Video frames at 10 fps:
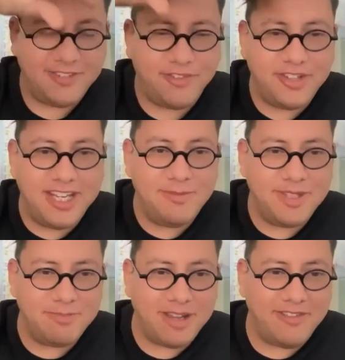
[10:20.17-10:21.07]
The frame
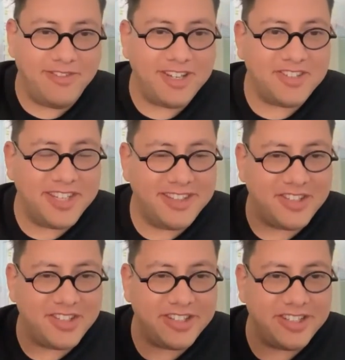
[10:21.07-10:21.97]
is my very
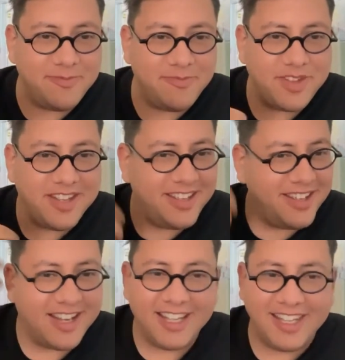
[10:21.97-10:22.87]
signature,
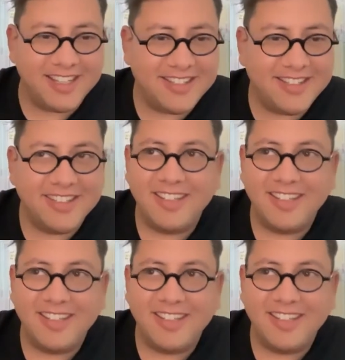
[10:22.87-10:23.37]
I guess,